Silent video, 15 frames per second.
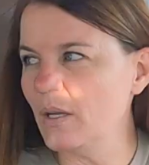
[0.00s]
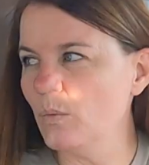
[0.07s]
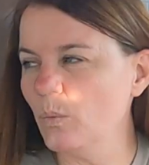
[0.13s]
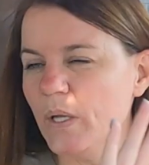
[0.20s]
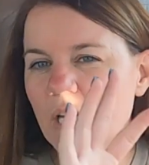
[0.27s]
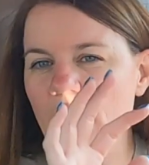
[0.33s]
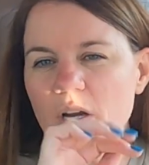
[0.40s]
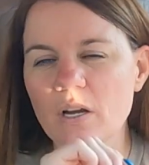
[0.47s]

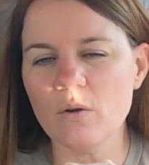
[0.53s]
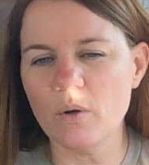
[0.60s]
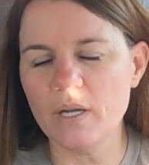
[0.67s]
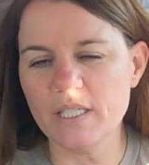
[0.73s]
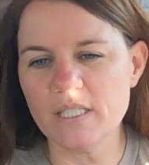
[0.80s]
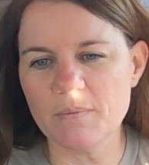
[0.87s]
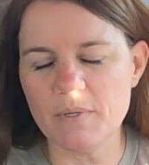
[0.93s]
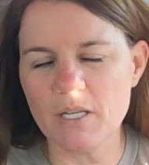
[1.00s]
We are going
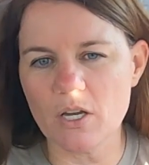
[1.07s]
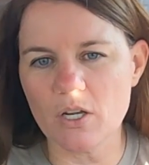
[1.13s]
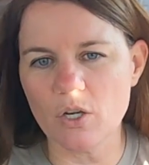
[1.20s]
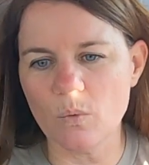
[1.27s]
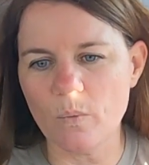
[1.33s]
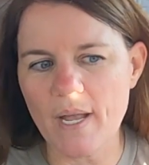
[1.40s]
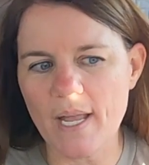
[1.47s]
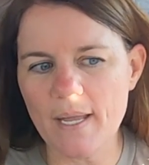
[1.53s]
to be on our
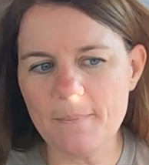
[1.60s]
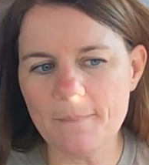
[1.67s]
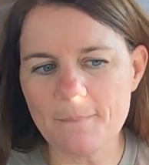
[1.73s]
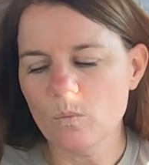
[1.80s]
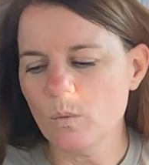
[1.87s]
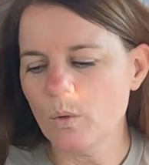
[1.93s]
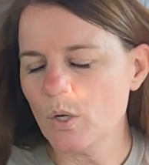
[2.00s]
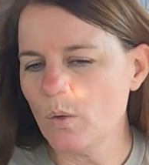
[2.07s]
way.
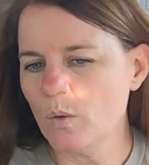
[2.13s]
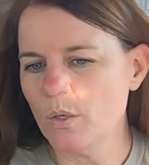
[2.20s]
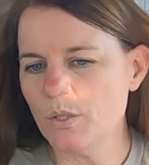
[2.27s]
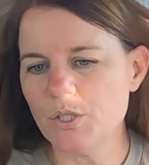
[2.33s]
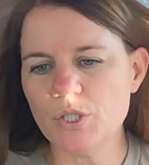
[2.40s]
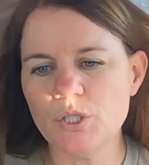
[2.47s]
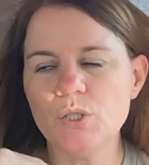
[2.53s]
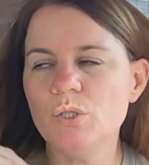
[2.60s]
We're going
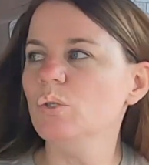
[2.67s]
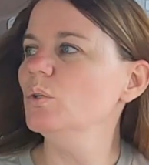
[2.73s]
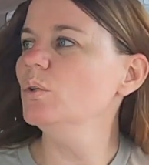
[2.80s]
to